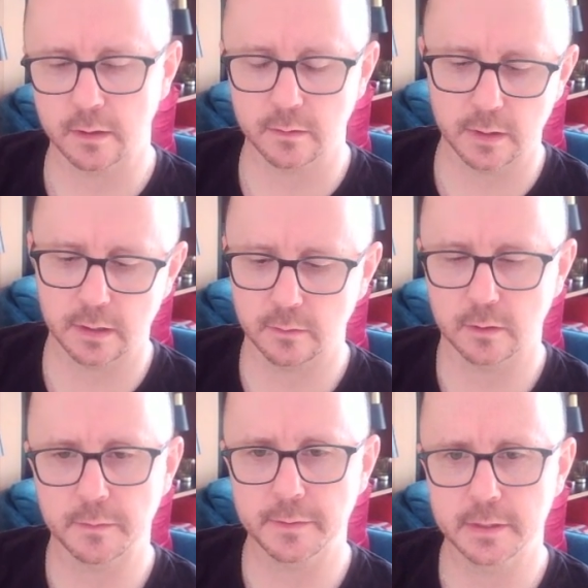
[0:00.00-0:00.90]
Well,
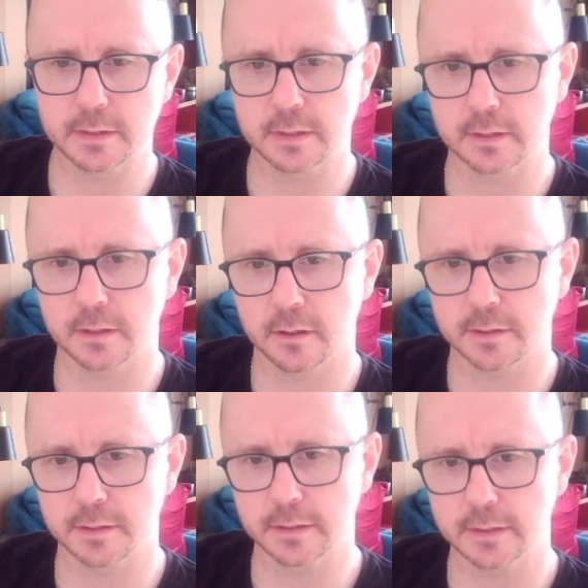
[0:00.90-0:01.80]
maybe this is
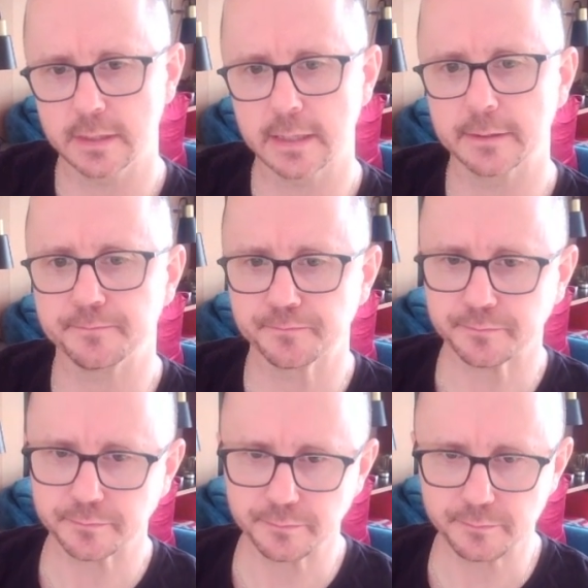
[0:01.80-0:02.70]
cosset. Yeah,
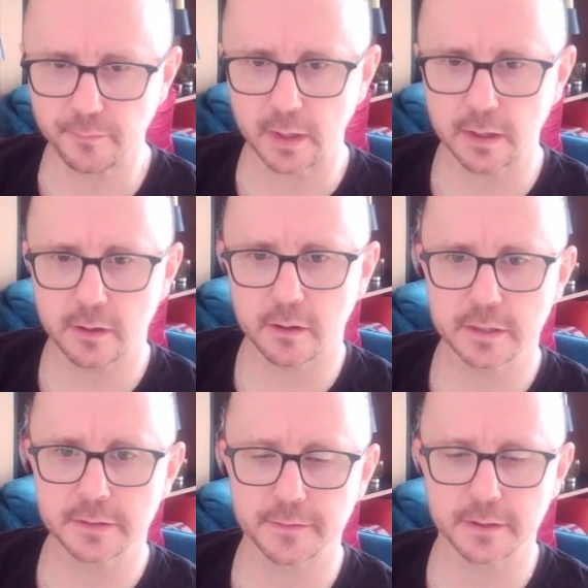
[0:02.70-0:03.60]
cos
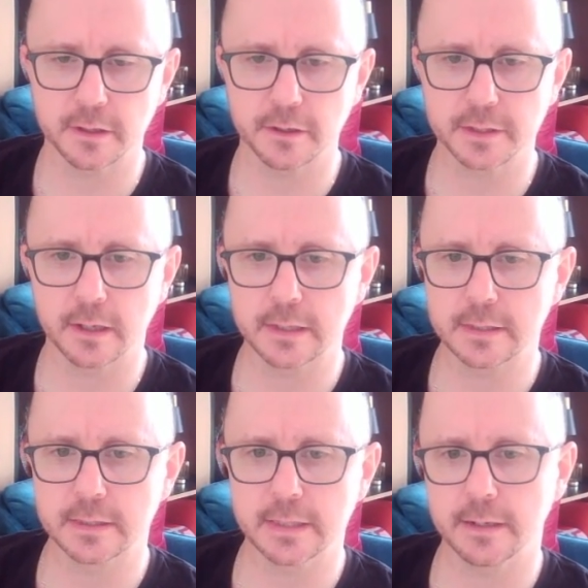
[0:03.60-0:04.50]
for cosine and
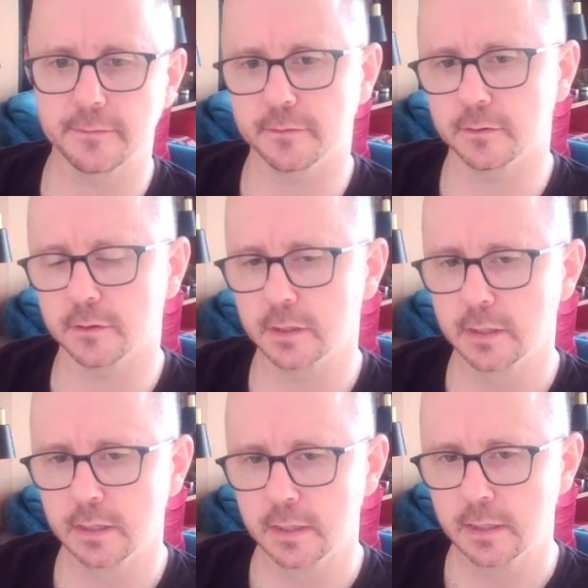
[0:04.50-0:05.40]
set for
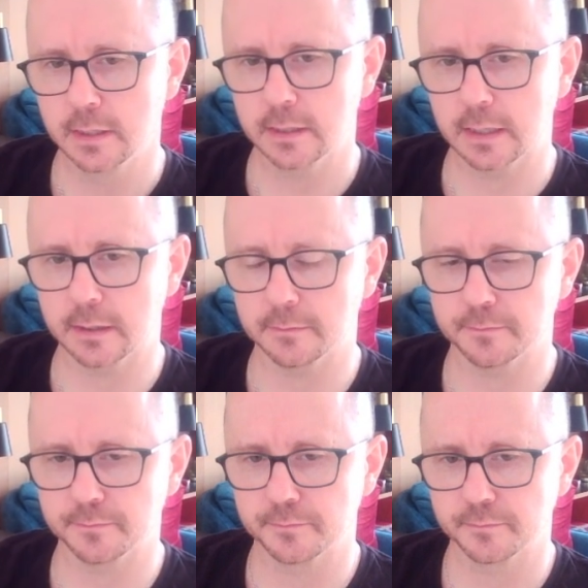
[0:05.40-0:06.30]

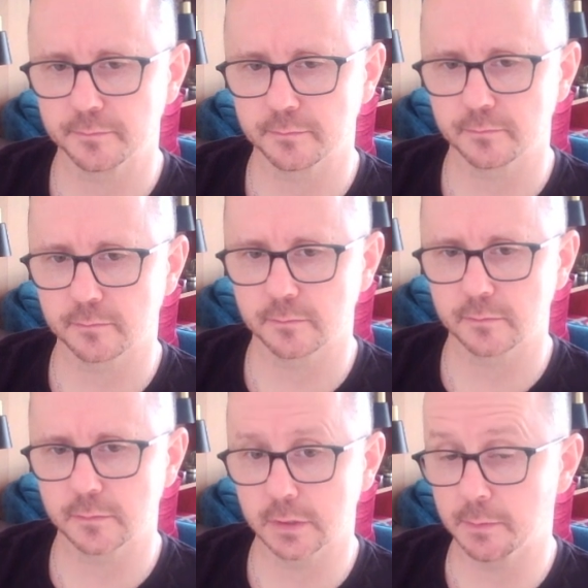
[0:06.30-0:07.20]

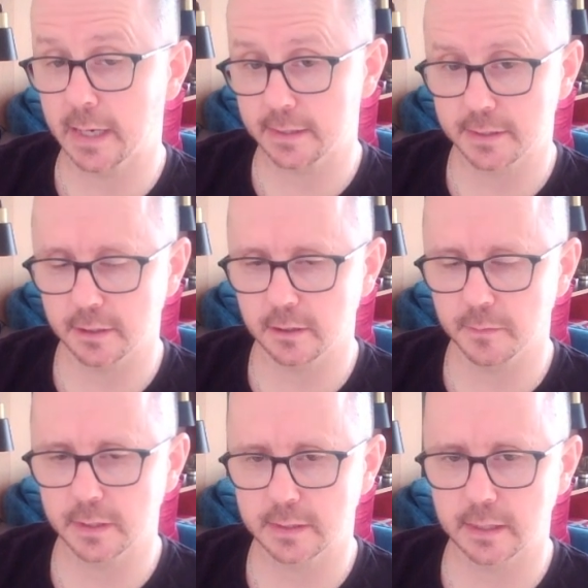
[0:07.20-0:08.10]
the maths term,
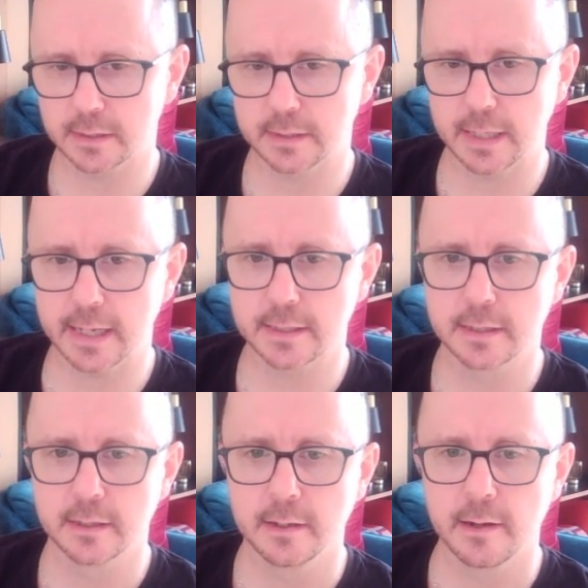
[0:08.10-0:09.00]
a set,
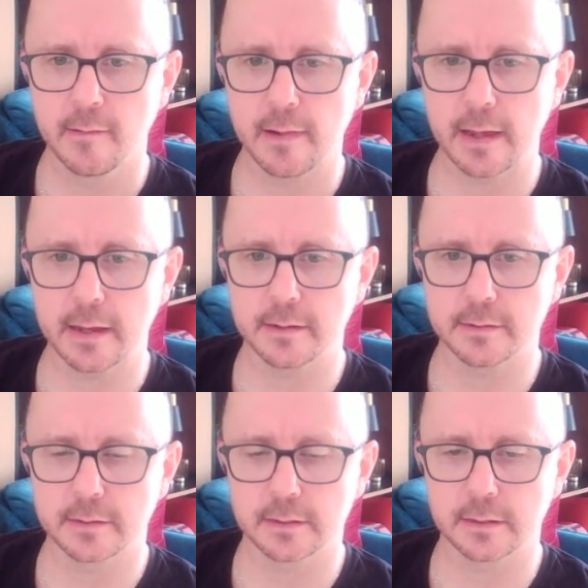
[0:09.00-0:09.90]

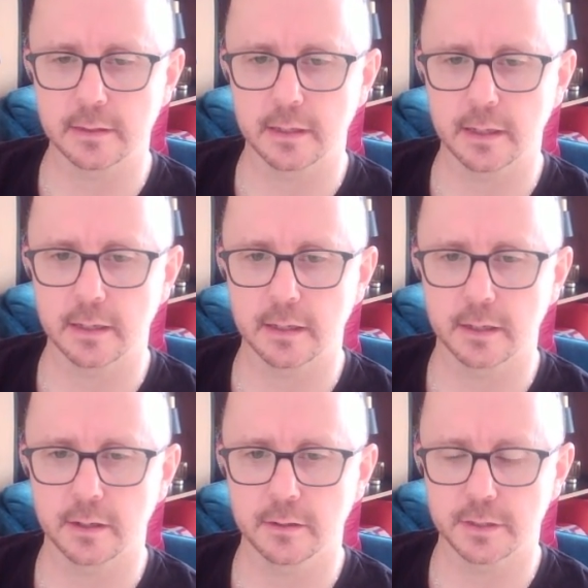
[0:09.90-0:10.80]
and
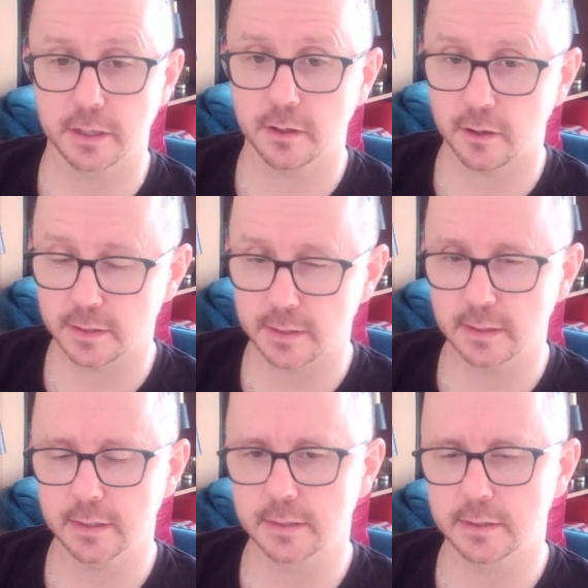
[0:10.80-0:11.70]
to cosset
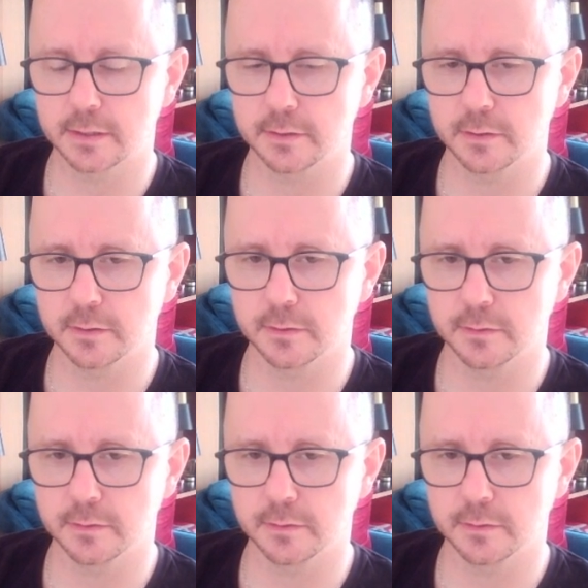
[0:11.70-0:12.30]
is to